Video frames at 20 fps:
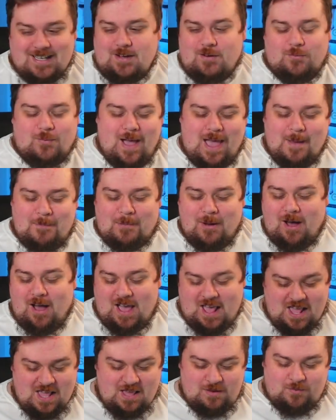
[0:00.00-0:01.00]

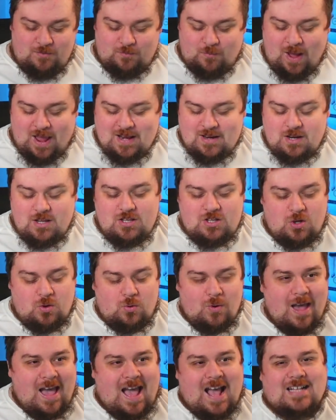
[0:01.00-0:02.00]
whereby when
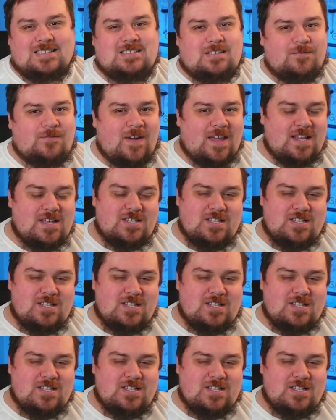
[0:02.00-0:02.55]
you activate